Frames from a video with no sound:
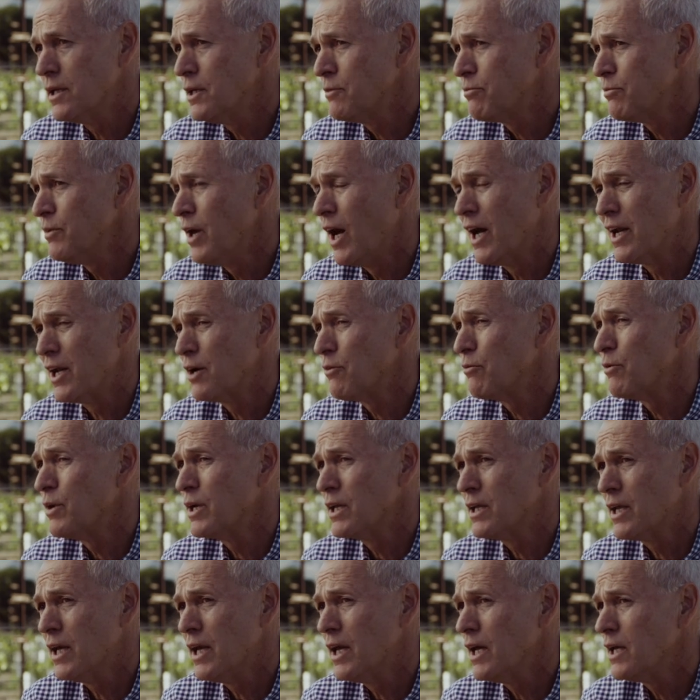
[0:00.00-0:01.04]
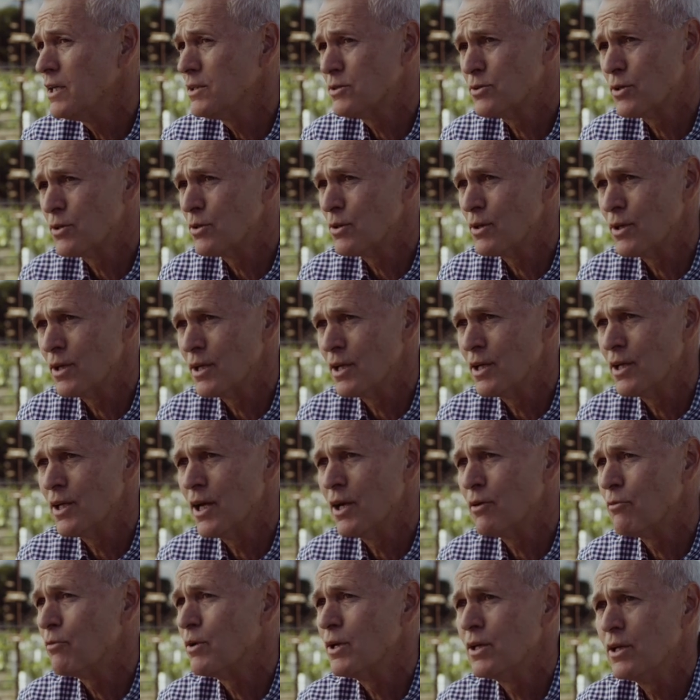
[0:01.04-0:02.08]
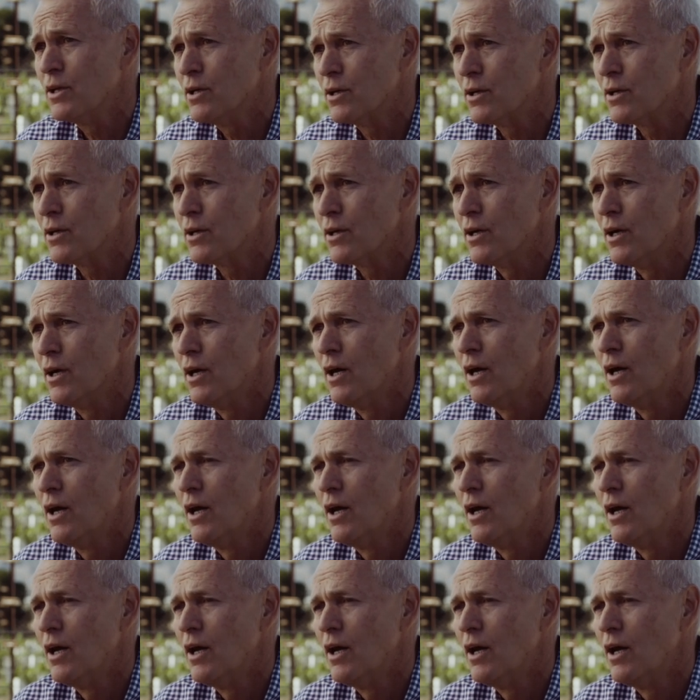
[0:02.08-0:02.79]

if not every day, certainly every year.